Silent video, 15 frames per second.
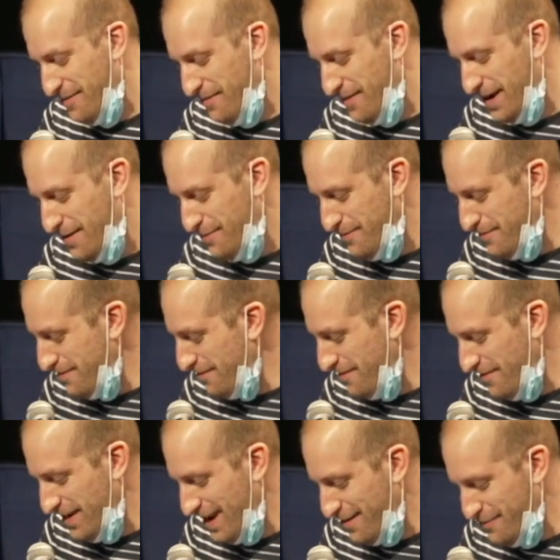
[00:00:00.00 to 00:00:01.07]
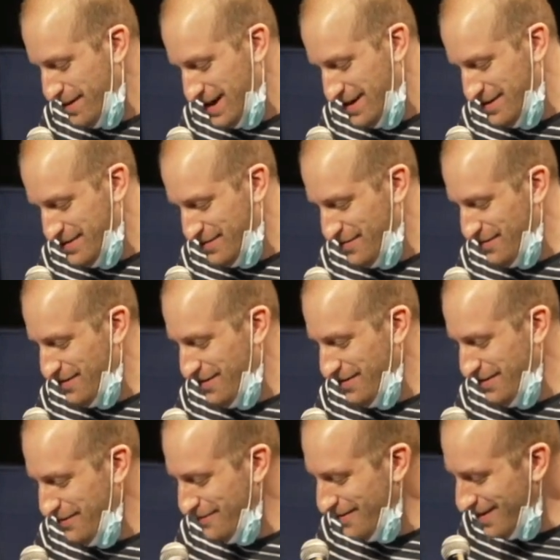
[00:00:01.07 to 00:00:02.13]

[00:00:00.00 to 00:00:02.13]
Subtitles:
fake miners for all of them.